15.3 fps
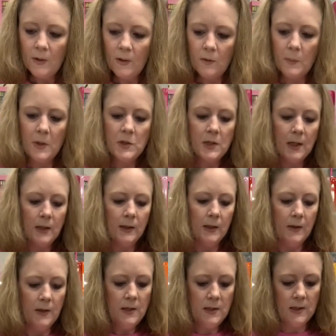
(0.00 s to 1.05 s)
particularly
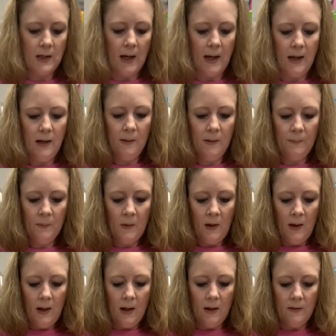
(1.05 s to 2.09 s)
this die,
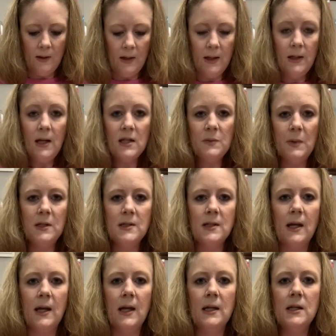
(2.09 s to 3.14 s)
is that it has been
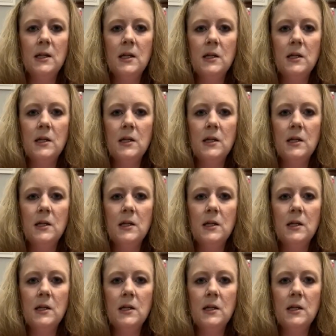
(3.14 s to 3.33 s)
designed